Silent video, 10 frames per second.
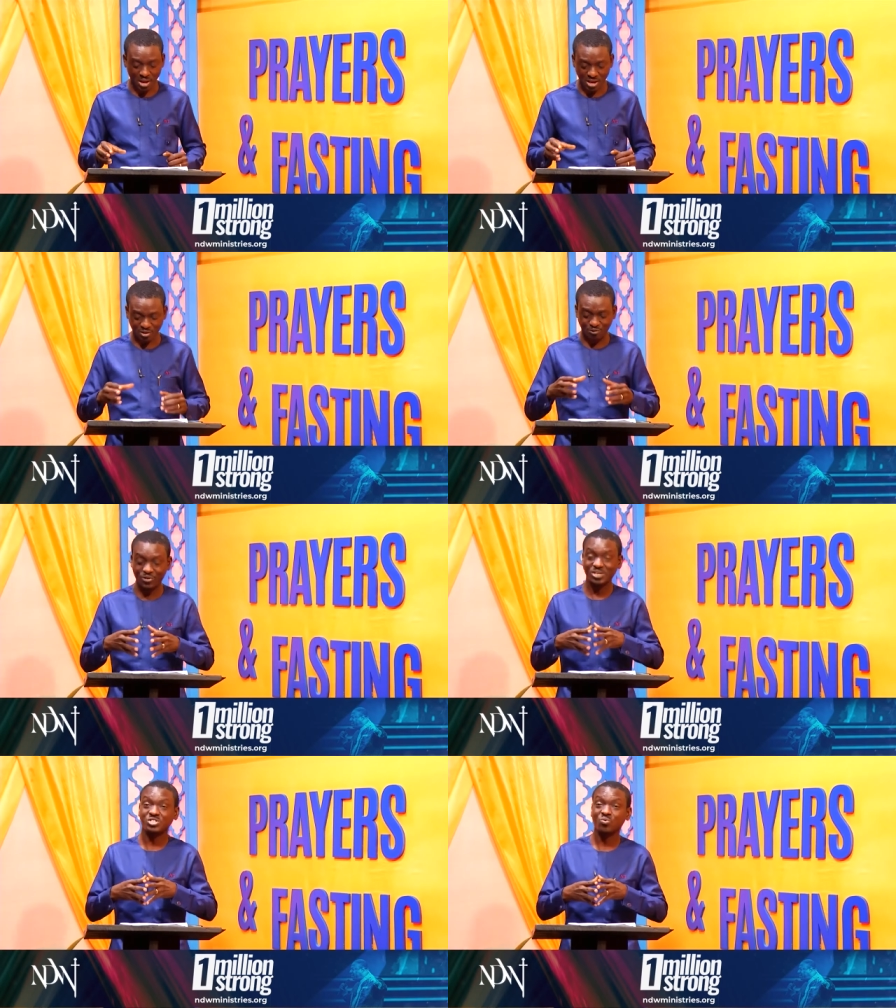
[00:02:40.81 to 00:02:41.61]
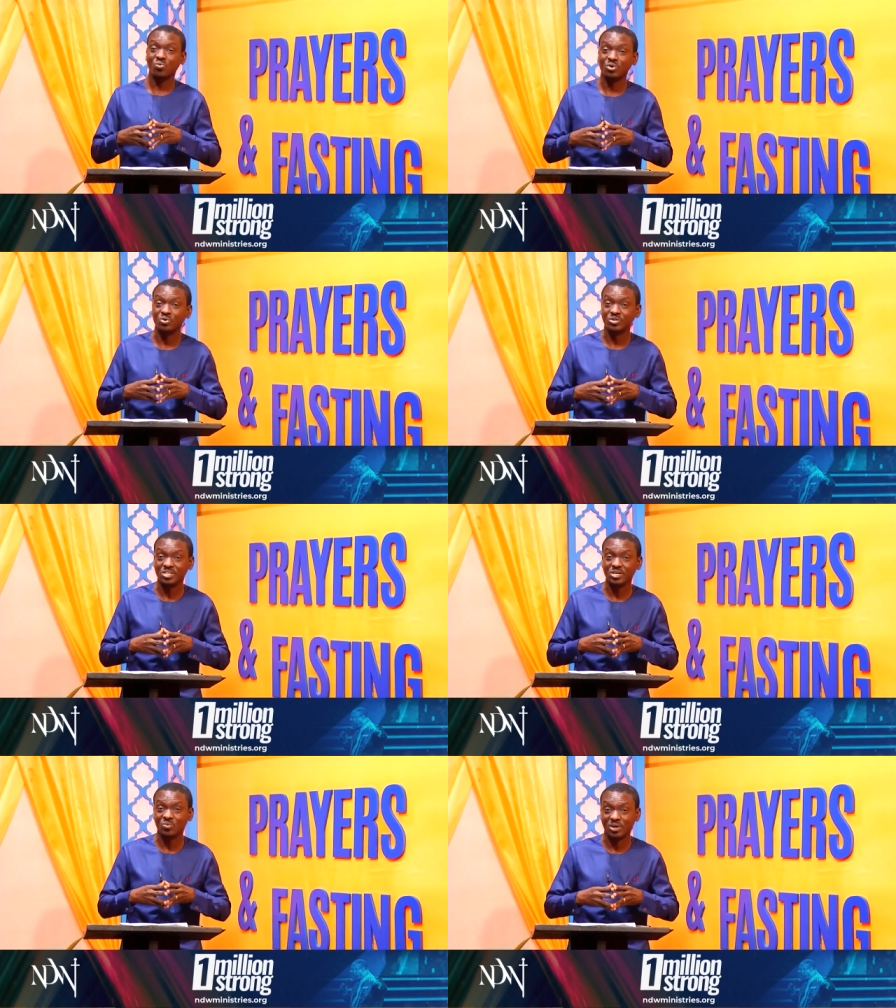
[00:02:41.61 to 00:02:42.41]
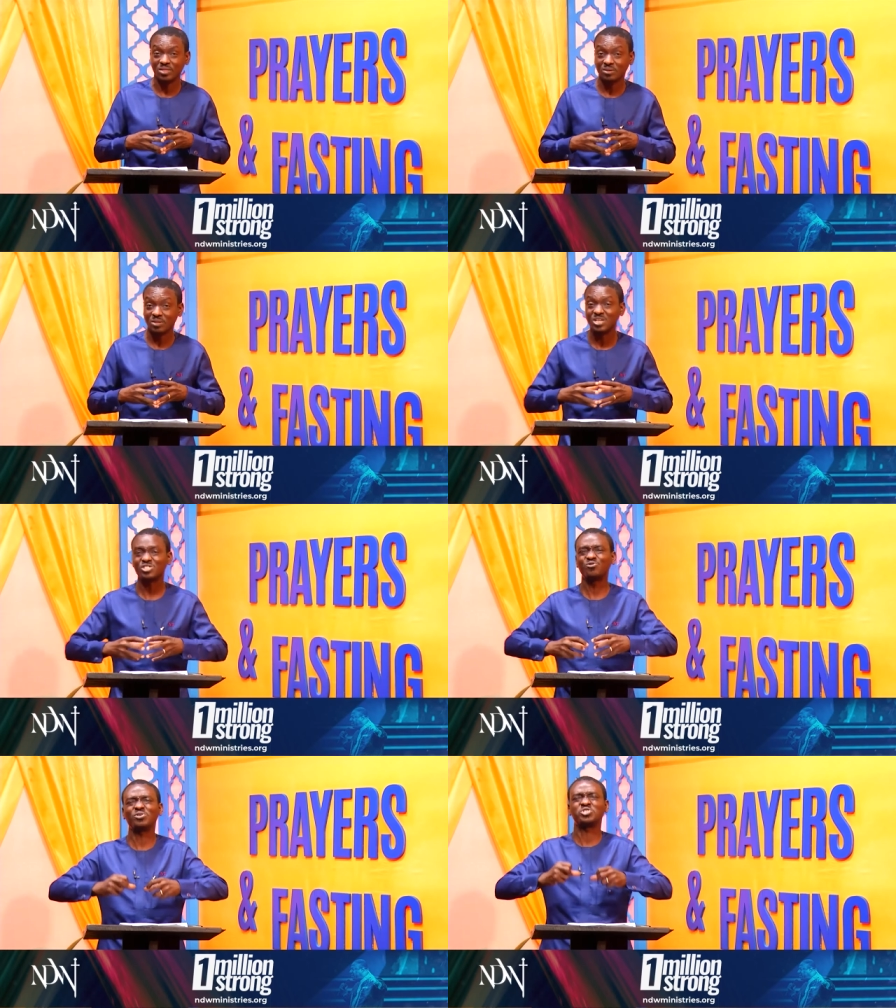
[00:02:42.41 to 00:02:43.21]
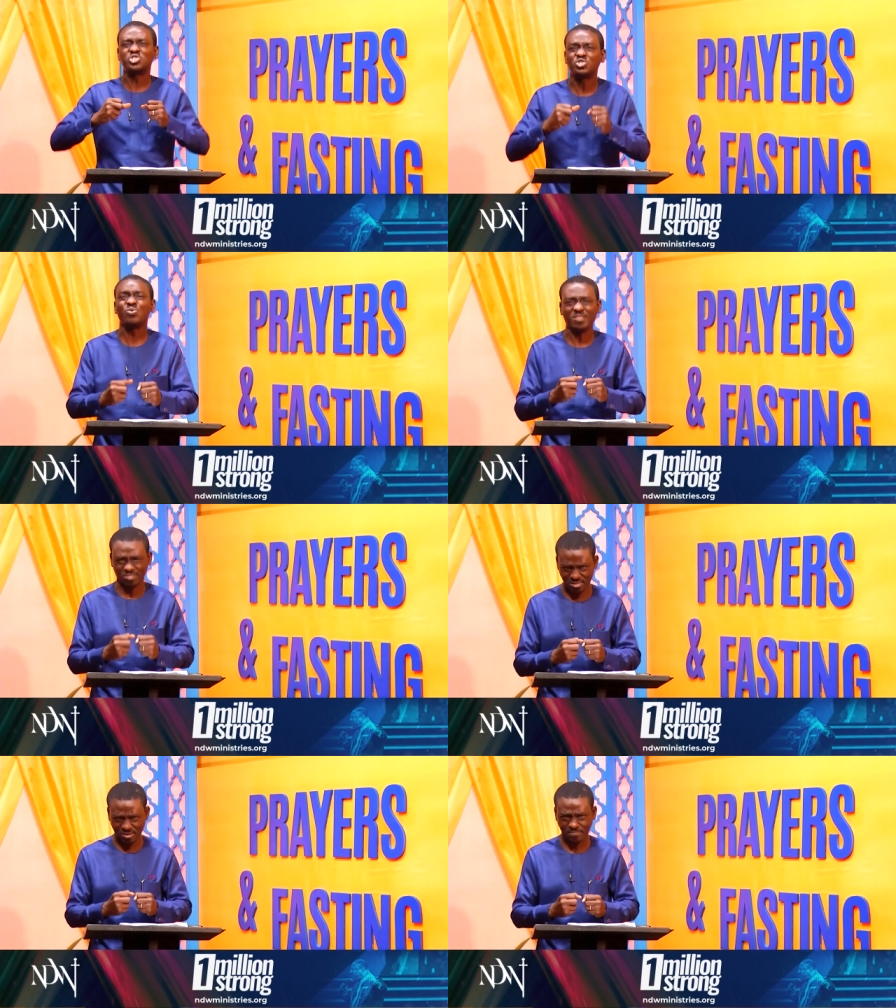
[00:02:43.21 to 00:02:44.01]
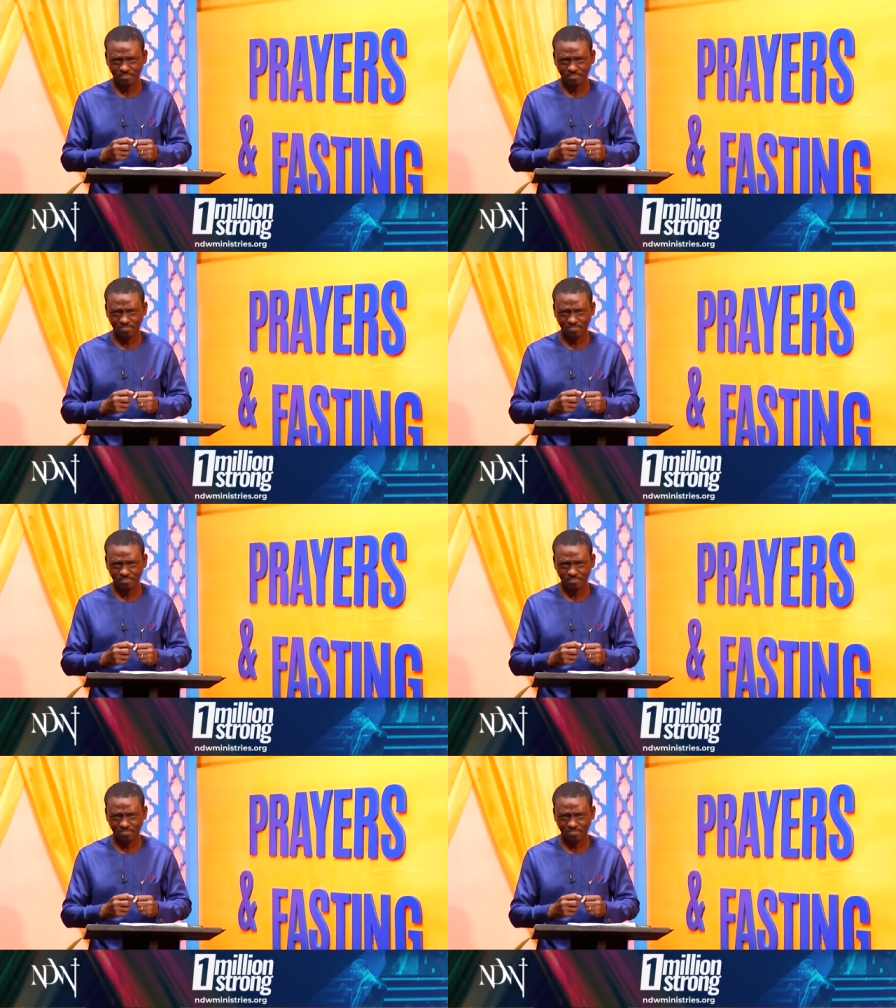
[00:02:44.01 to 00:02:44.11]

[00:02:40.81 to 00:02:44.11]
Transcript: And the first thing we want to deal with is for strength.